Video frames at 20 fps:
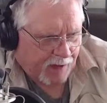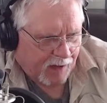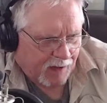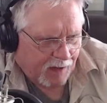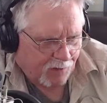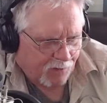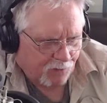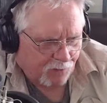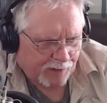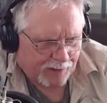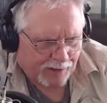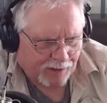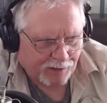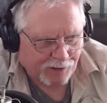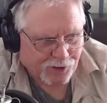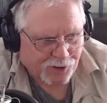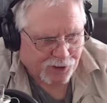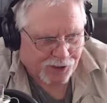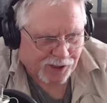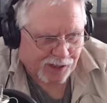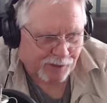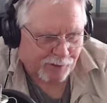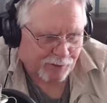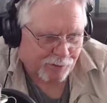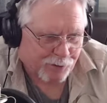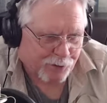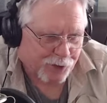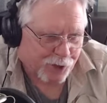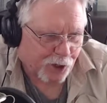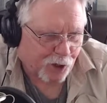Well,
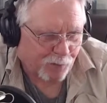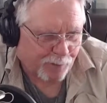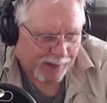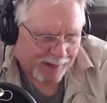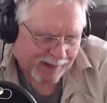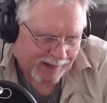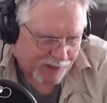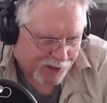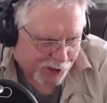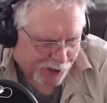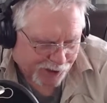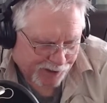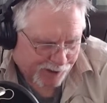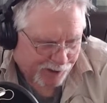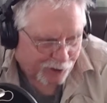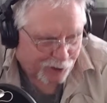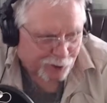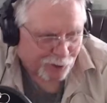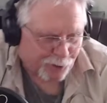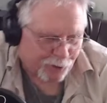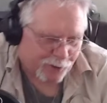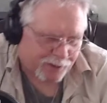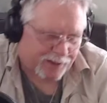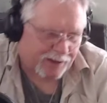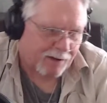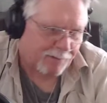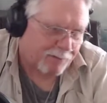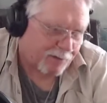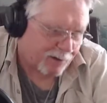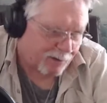Senator Joe Manchin, you're a
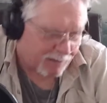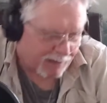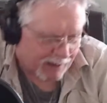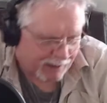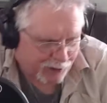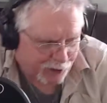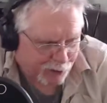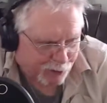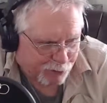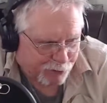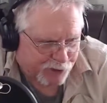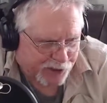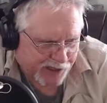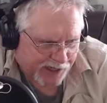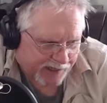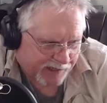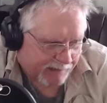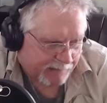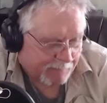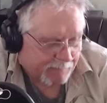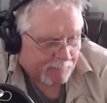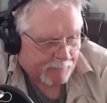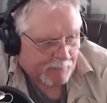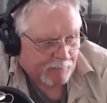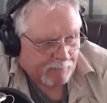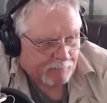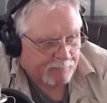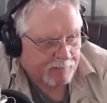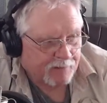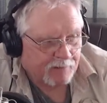Democrat, you dick.
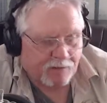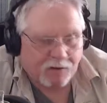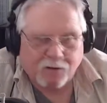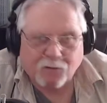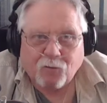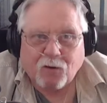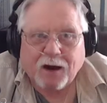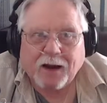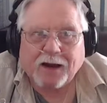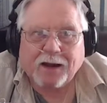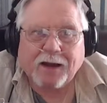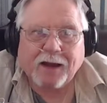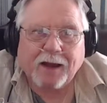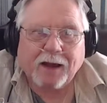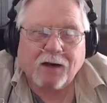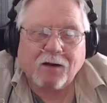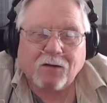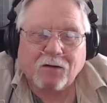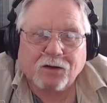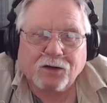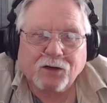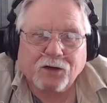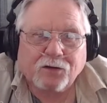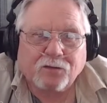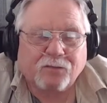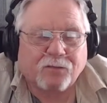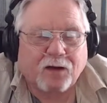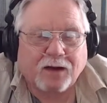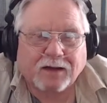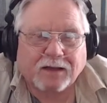Why in the hell are you
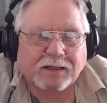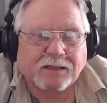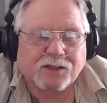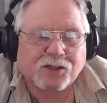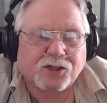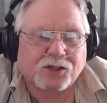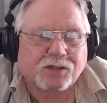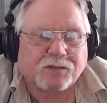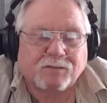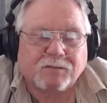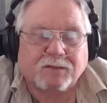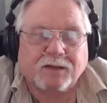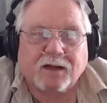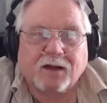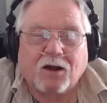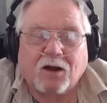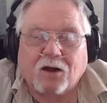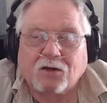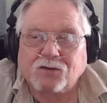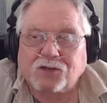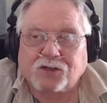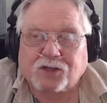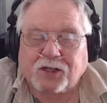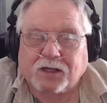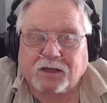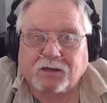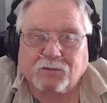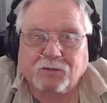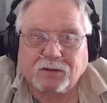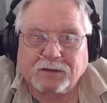fucking,
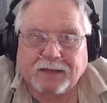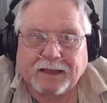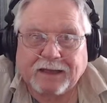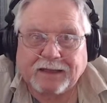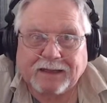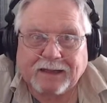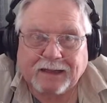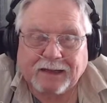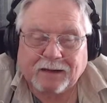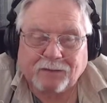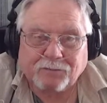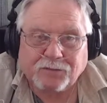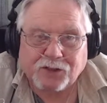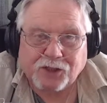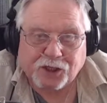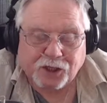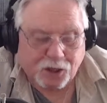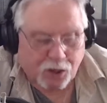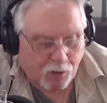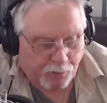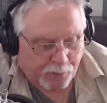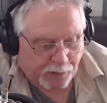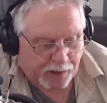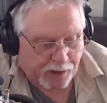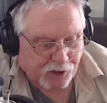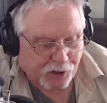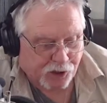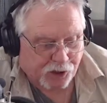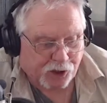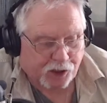sticking with that damn
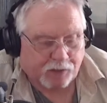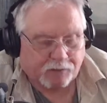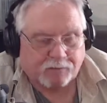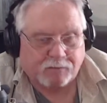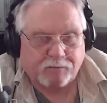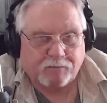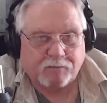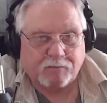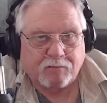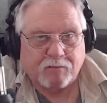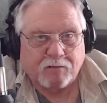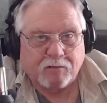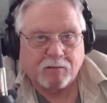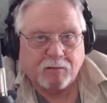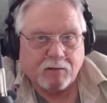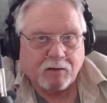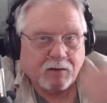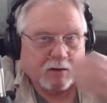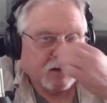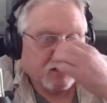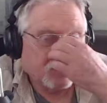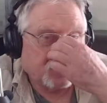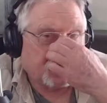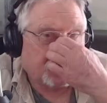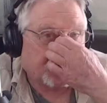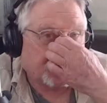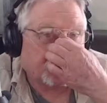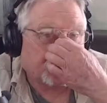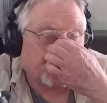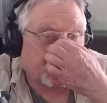GOP shit? Did you
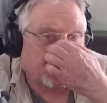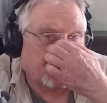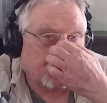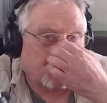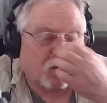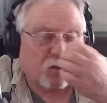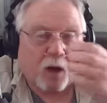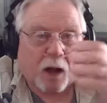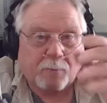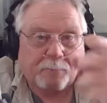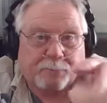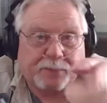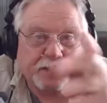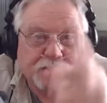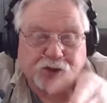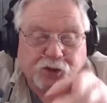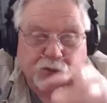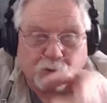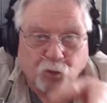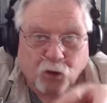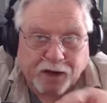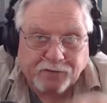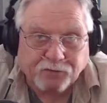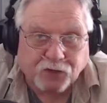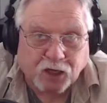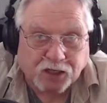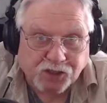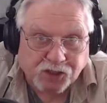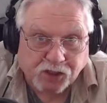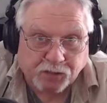get some? I bet your wife
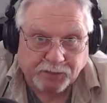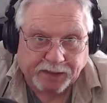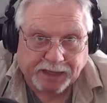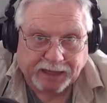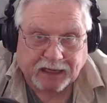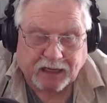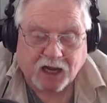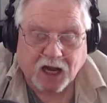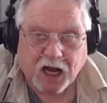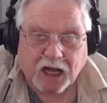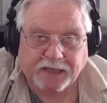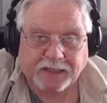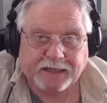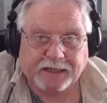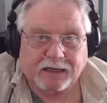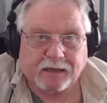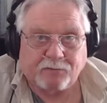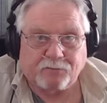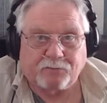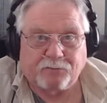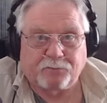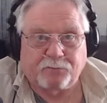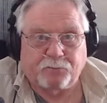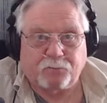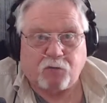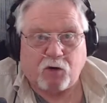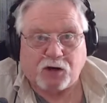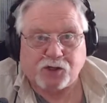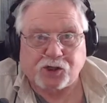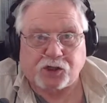got some of that goddamn
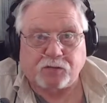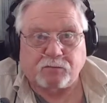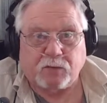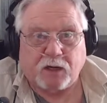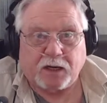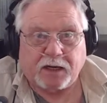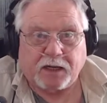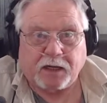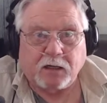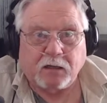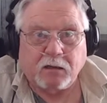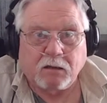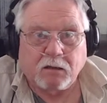Russian money.